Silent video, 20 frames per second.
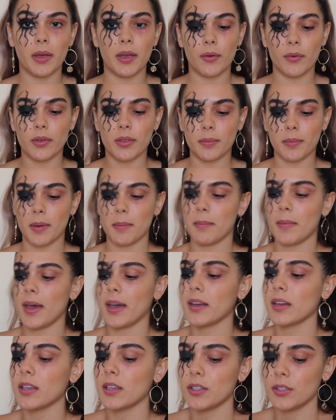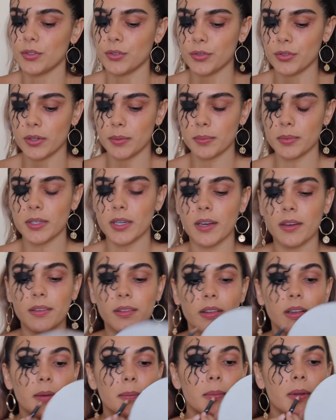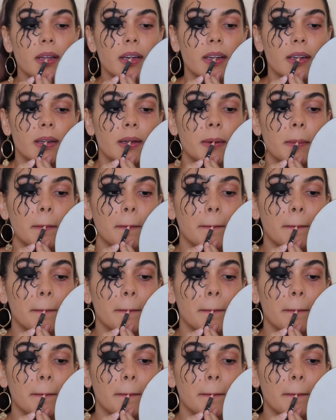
with my MAC Strip Down Lip Liner.